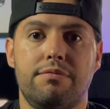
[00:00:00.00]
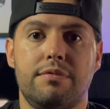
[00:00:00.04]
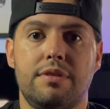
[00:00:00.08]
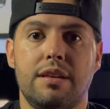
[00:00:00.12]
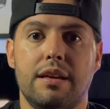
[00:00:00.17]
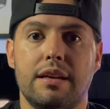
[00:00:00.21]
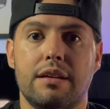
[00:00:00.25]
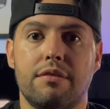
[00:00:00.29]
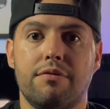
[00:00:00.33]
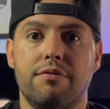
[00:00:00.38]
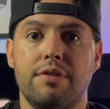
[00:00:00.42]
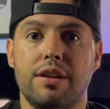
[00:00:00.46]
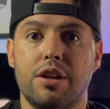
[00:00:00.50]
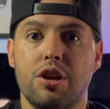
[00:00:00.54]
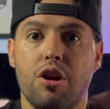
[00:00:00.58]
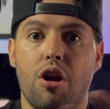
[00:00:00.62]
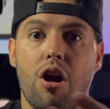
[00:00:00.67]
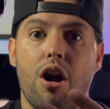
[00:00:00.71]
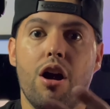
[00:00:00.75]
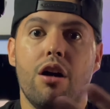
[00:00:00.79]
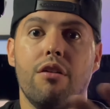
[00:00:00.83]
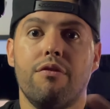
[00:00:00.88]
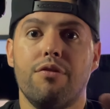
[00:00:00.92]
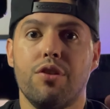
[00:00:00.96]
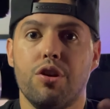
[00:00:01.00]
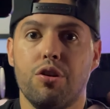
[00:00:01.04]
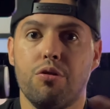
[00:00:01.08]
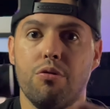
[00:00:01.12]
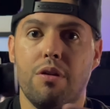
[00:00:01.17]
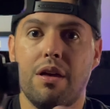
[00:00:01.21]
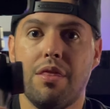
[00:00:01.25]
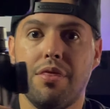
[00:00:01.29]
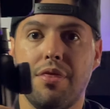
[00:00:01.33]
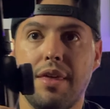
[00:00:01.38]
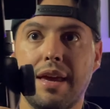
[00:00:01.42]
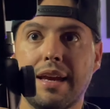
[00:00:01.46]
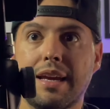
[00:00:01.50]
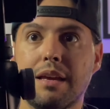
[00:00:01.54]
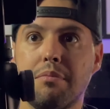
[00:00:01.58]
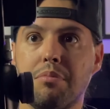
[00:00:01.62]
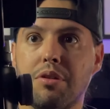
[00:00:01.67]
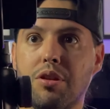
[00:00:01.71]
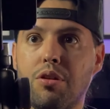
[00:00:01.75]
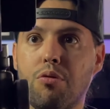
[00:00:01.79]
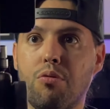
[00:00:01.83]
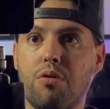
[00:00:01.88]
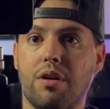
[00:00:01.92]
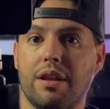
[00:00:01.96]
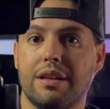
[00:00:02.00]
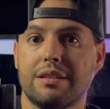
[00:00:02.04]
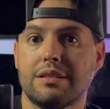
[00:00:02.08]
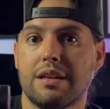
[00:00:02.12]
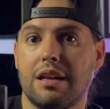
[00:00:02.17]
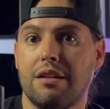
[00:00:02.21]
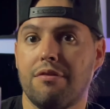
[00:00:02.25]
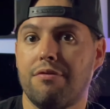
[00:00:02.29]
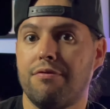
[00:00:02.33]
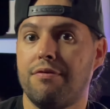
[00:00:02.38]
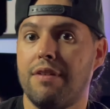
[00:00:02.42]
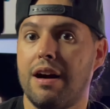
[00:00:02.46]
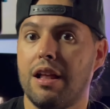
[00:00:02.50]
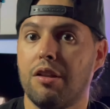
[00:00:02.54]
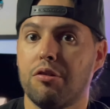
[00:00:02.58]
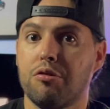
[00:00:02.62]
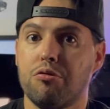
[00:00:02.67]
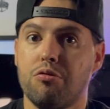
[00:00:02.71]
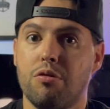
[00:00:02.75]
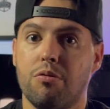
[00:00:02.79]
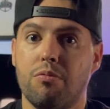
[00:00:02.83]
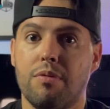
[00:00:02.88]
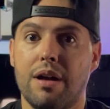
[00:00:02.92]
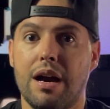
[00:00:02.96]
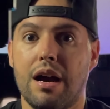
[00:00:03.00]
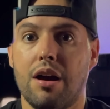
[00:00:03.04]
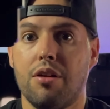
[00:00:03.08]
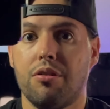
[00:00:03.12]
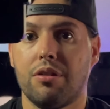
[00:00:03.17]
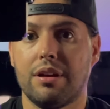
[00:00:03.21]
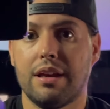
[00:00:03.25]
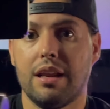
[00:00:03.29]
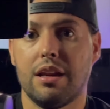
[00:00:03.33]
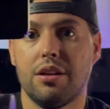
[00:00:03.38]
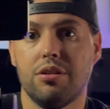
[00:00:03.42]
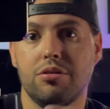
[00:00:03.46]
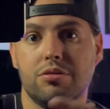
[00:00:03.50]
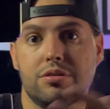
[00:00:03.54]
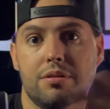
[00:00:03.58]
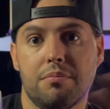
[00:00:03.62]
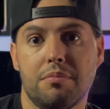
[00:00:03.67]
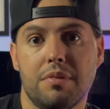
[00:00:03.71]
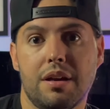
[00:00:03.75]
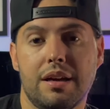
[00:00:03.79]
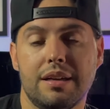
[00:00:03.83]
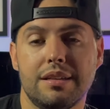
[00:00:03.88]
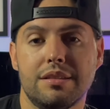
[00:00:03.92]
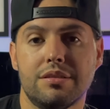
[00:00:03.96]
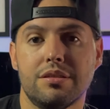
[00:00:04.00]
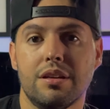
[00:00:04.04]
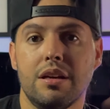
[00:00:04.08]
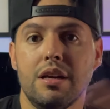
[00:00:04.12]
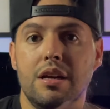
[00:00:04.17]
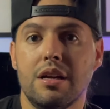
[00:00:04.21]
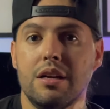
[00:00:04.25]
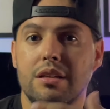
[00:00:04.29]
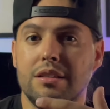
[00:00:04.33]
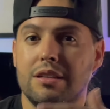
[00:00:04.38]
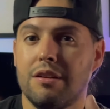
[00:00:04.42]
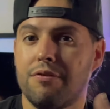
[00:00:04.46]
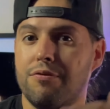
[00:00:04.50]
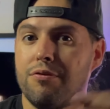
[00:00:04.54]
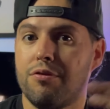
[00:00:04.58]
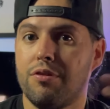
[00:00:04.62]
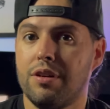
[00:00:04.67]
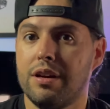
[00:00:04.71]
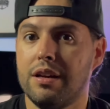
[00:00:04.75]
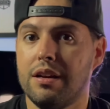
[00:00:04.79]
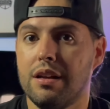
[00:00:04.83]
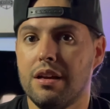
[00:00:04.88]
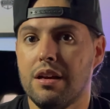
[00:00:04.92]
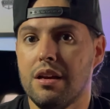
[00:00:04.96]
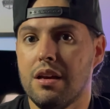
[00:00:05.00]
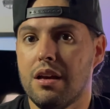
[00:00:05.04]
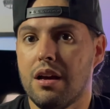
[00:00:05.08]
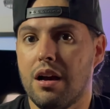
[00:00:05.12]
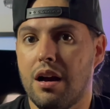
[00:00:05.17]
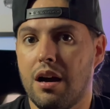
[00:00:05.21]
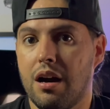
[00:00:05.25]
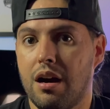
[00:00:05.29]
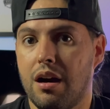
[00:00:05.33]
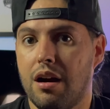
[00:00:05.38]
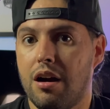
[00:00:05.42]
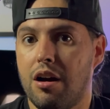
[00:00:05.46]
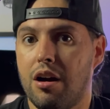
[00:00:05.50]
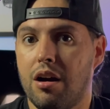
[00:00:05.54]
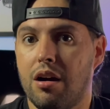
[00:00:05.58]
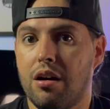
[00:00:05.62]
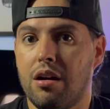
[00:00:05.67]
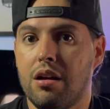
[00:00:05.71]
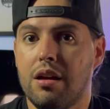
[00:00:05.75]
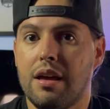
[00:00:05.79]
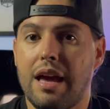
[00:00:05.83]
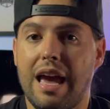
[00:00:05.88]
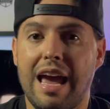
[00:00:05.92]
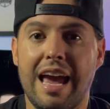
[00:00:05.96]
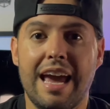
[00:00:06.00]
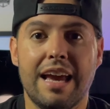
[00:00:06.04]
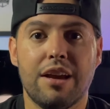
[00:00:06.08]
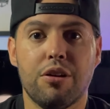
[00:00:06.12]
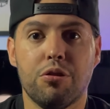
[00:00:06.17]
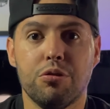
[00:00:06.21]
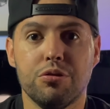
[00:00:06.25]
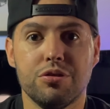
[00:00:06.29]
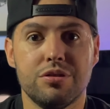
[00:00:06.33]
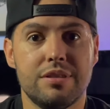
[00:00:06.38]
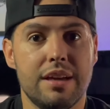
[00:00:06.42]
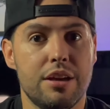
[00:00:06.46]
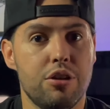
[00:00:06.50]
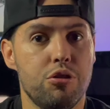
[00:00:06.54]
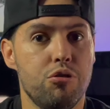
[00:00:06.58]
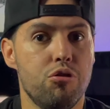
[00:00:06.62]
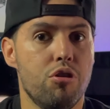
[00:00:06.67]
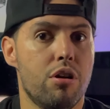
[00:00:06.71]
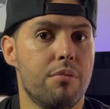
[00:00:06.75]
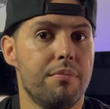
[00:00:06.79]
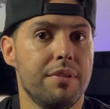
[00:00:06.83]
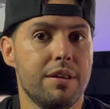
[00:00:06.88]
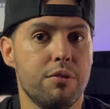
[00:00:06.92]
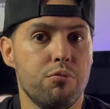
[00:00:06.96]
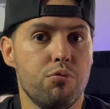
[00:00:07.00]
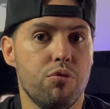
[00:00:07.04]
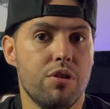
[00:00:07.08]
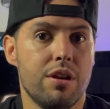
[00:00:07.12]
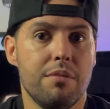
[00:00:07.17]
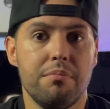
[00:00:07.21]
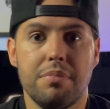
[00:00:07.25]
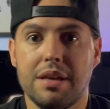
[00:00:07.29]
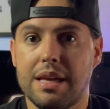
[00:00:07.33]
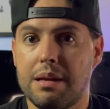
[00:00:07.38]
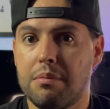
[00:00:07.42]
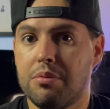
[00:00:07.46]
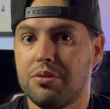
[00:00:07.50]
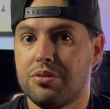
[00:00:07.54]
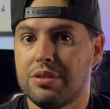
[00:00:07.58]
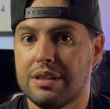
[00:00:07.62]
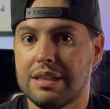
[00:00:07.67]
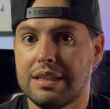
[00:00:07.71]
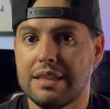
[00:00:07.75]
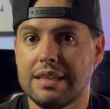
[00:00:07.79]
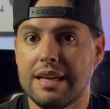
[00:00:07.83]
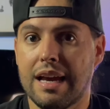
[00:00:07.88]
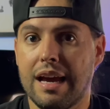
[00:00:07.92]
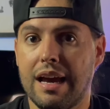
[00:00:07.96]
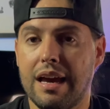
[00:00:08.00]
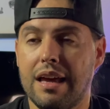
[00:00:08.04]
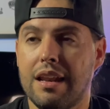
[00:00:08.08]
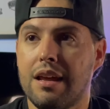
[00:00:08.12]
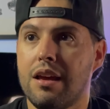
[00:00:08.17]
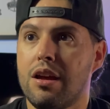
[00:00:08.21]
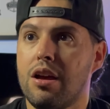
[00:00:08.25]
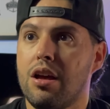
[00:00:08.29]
take video of you, and they can be the one that's kind of following you around or getting you some nice different angles that you normally wouldn't be able to get